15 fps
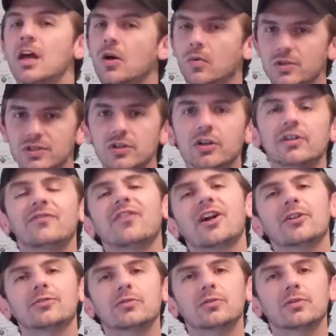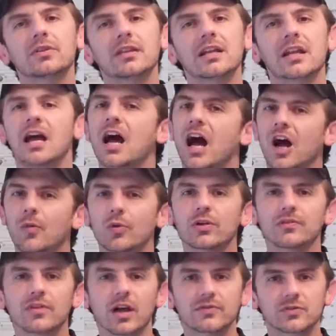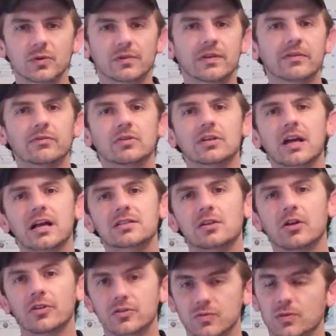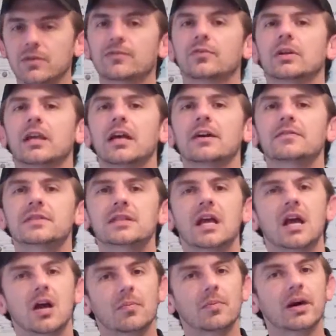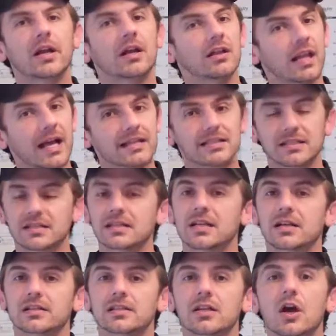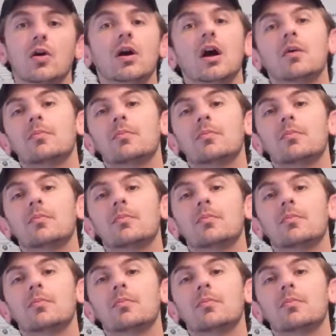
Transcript: We're still going to follow through with it. I would have loved to have given you guys all those wonderful gifts, but alas, it's not so.